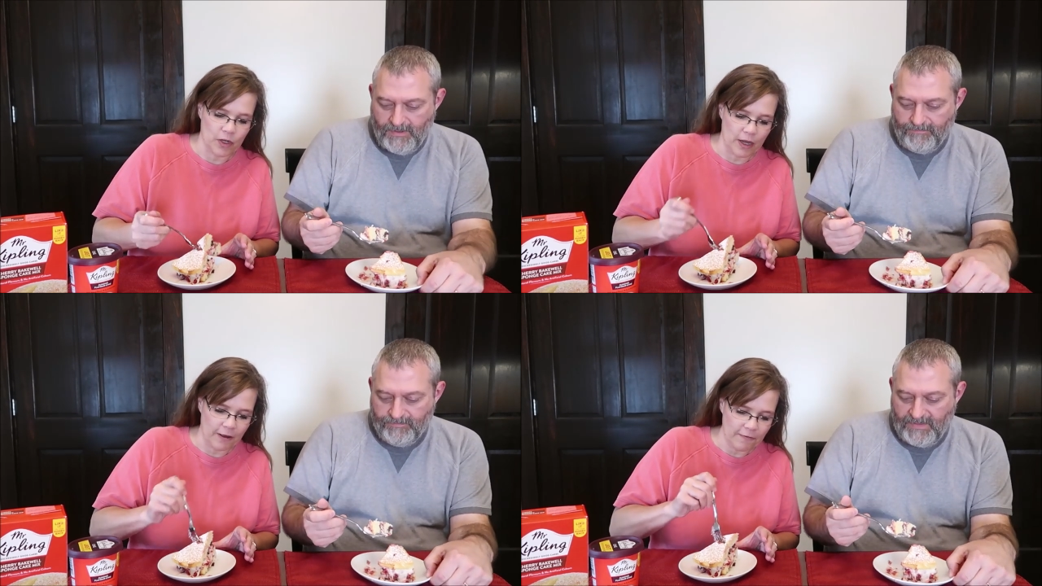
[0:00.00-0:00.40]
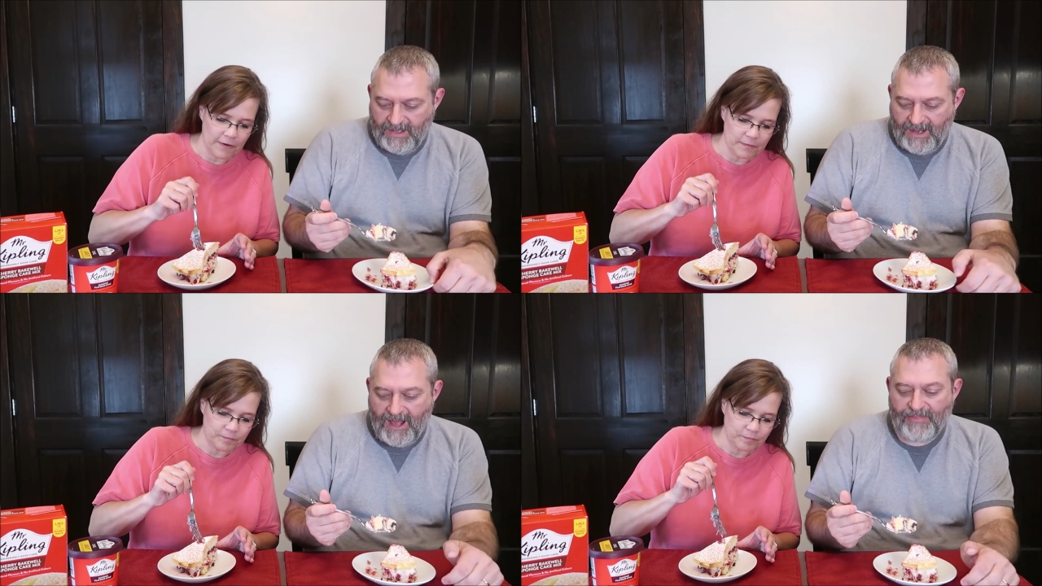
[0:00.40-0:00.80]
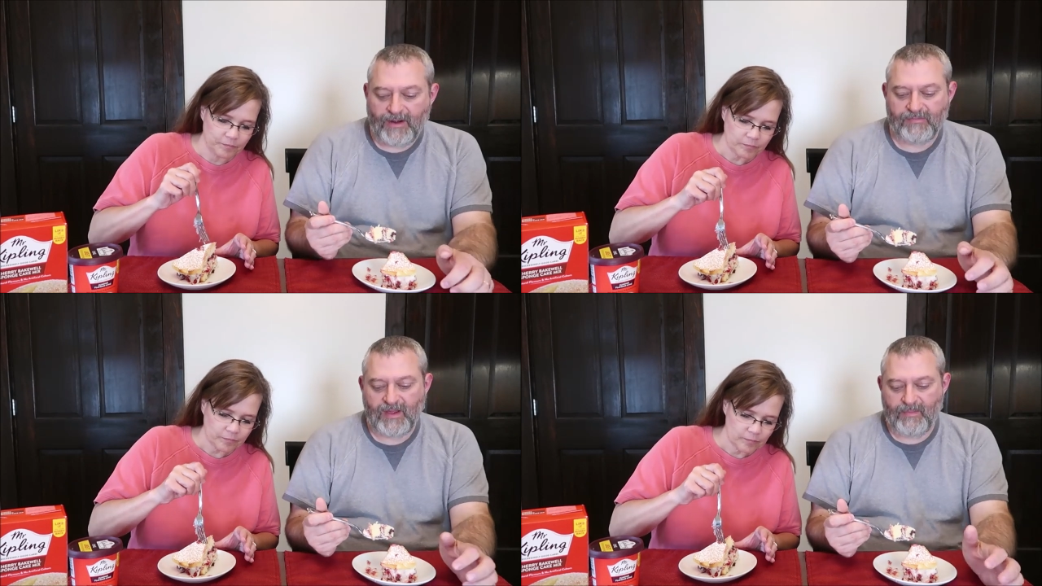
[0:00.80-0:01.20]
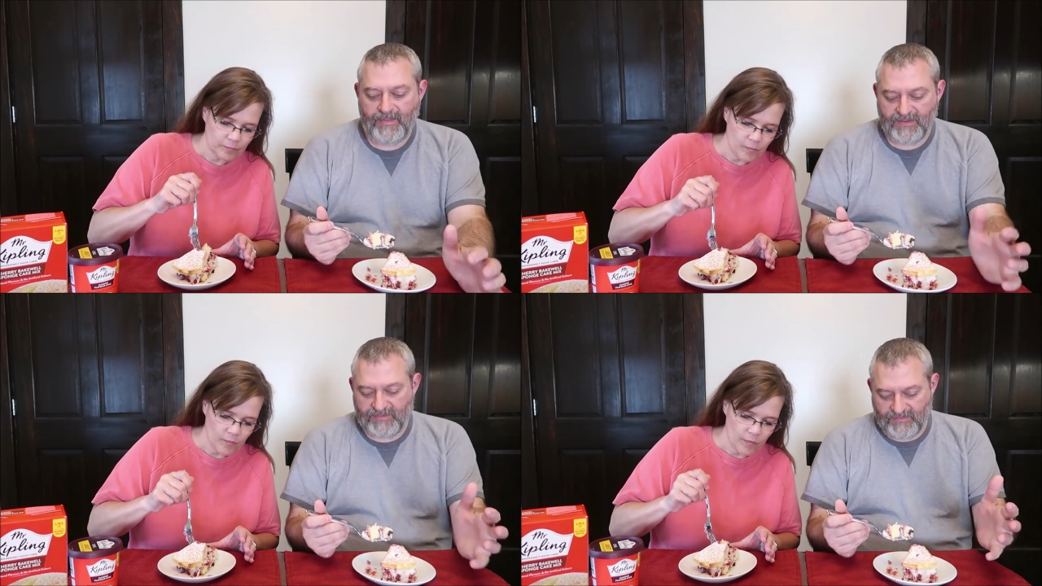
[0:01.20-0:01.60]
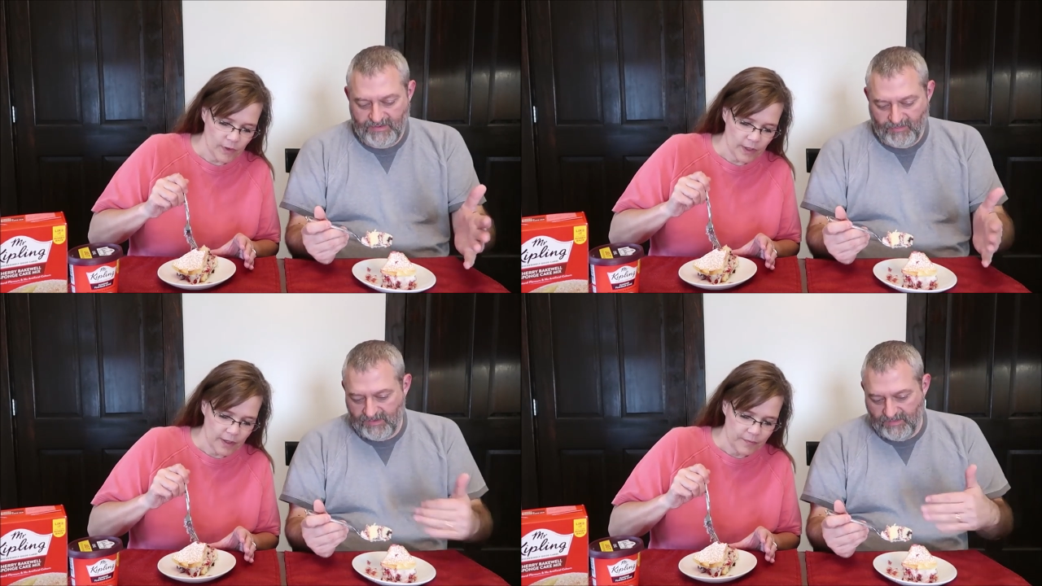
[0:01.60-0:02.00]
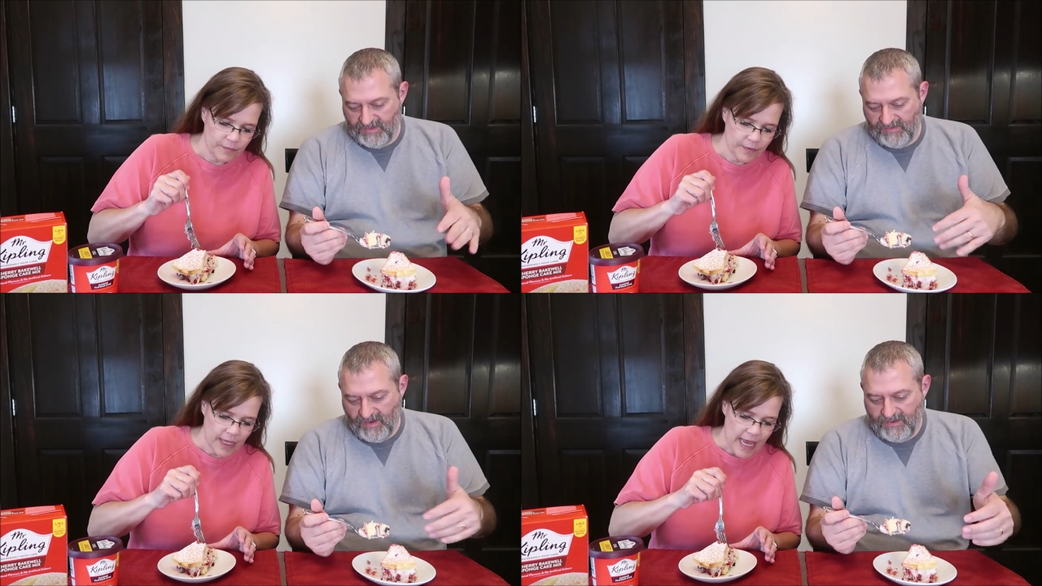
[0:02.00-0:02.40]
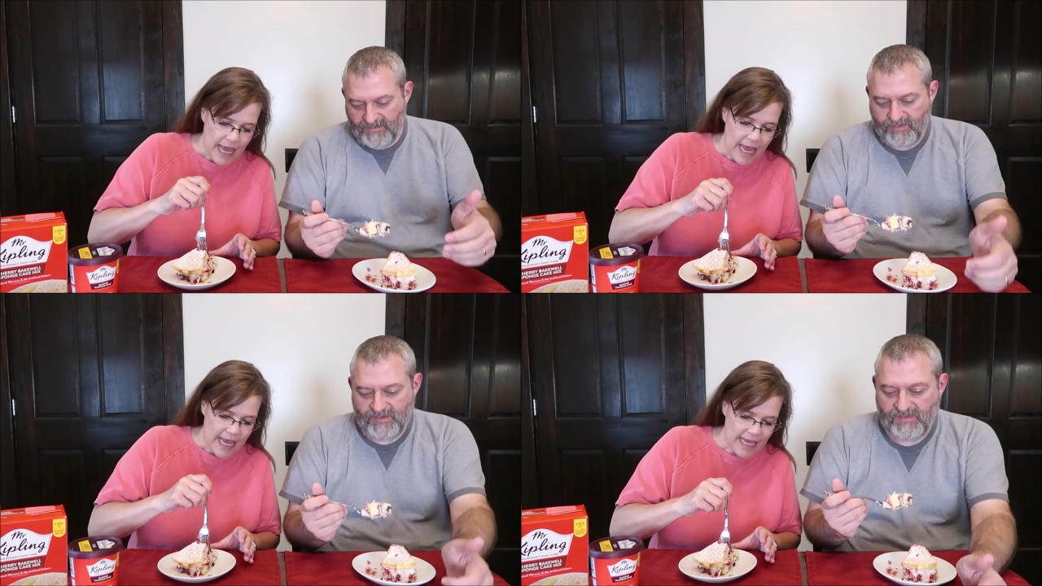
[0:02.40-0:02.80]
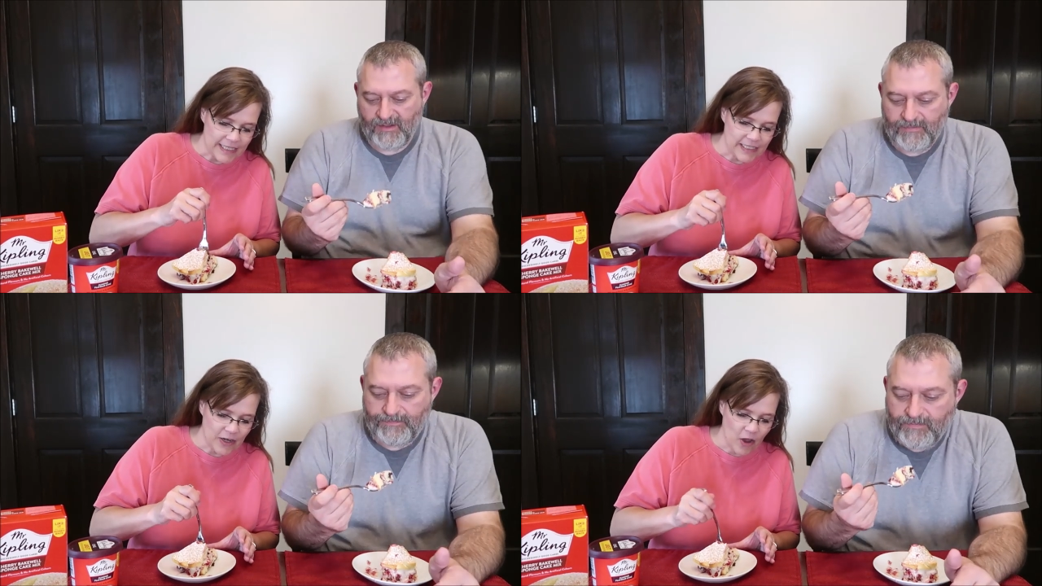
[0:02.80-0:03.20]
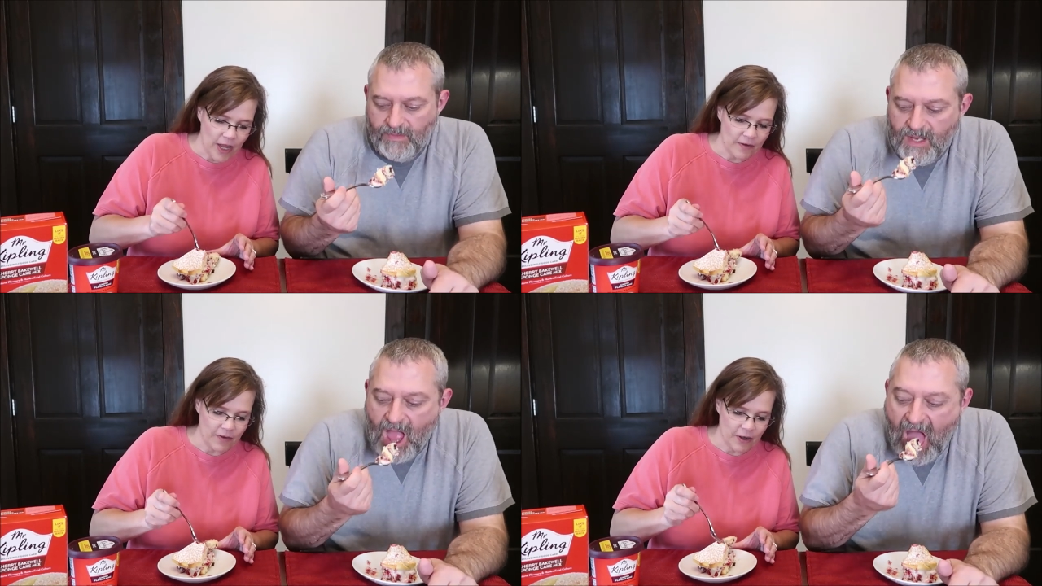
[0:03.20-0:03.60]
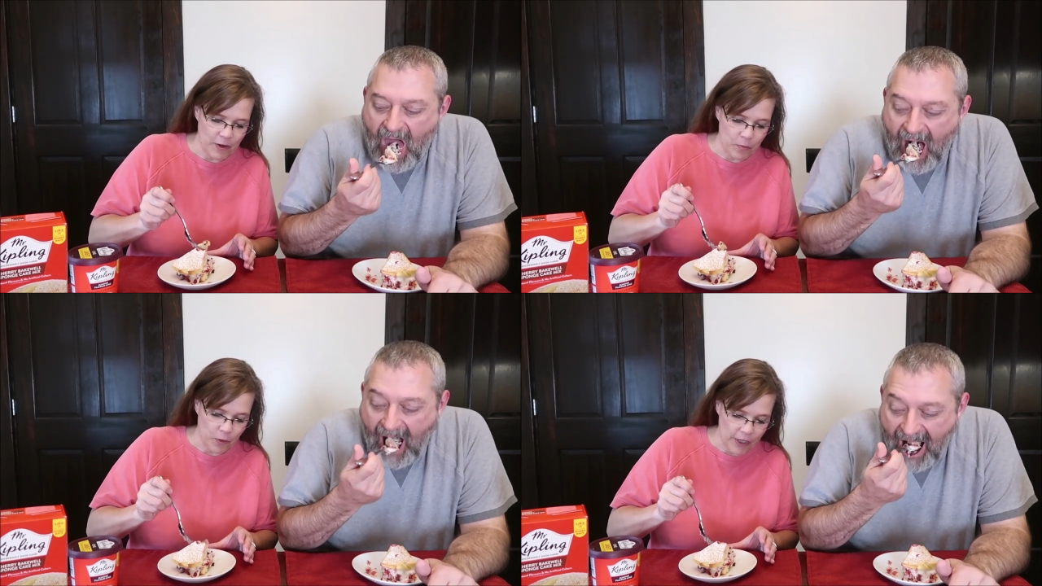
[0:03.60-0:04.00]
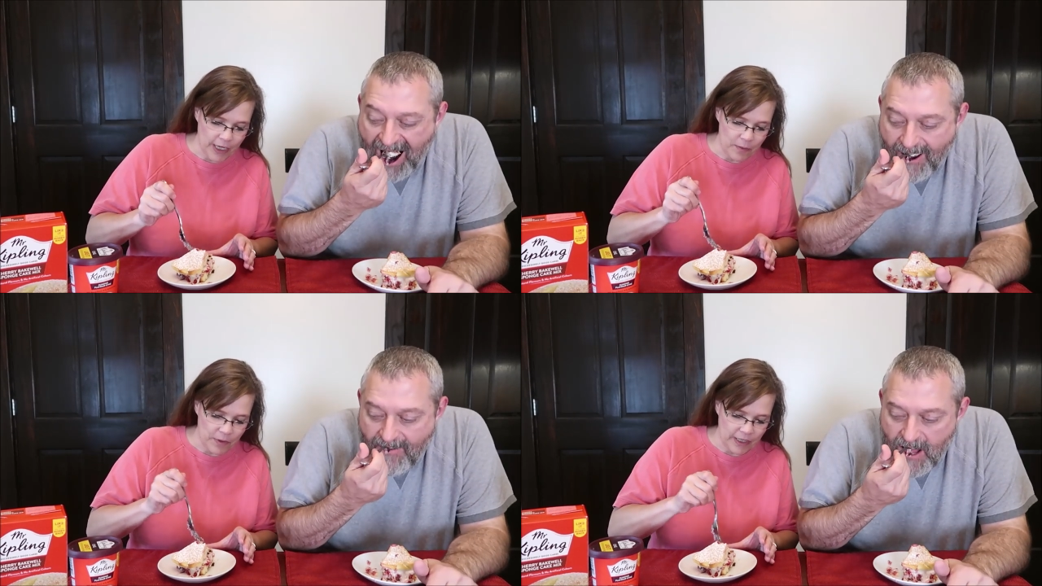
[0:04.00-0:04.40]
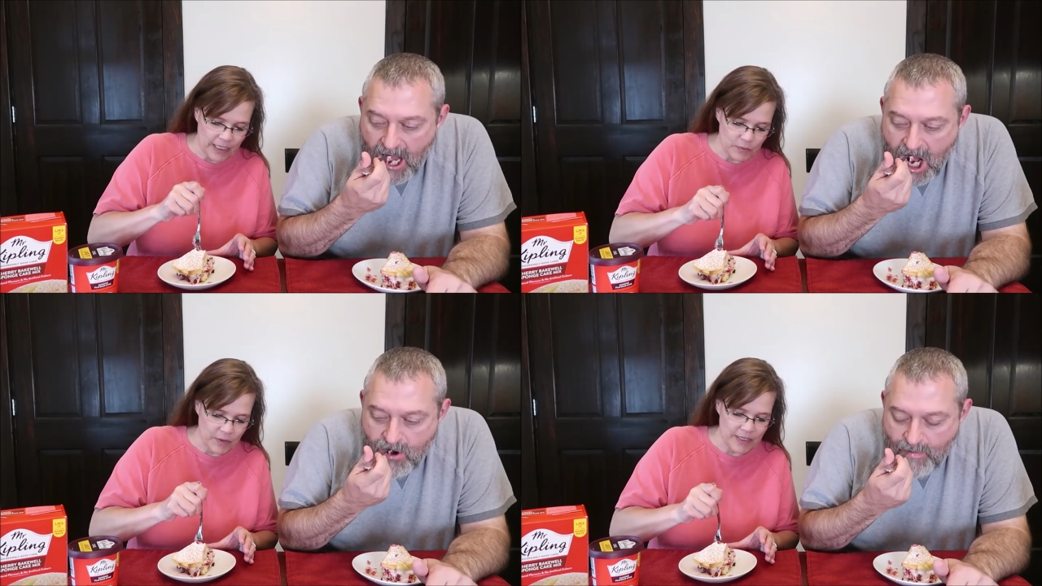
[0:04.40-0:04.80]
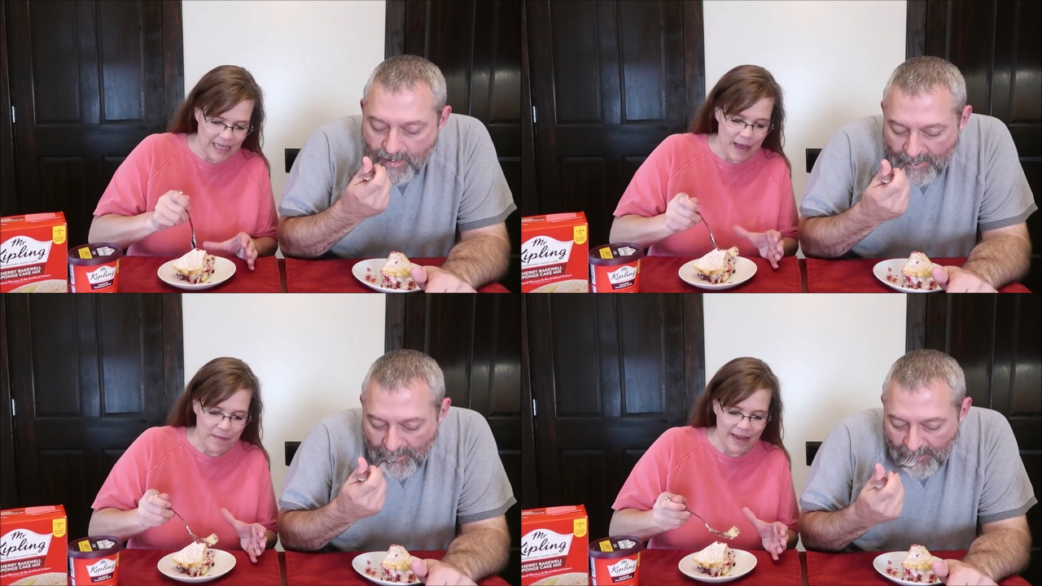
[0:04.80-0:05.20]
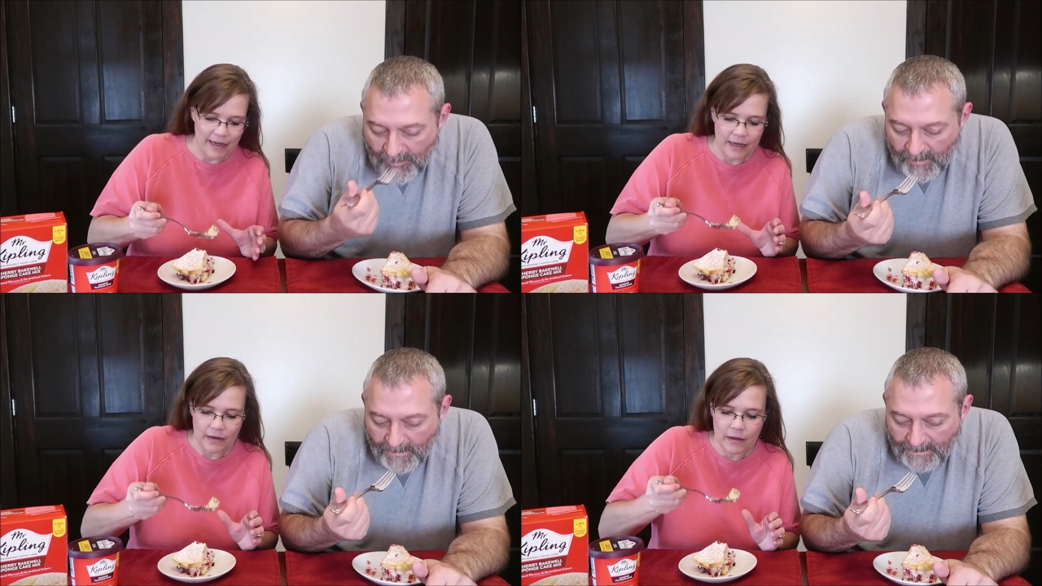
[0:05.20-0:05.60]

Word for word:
Speaker 1: off. Yeah, I thought it was a lot meltier than it was, it's not. It's It's not very pretty, but that's because I made it.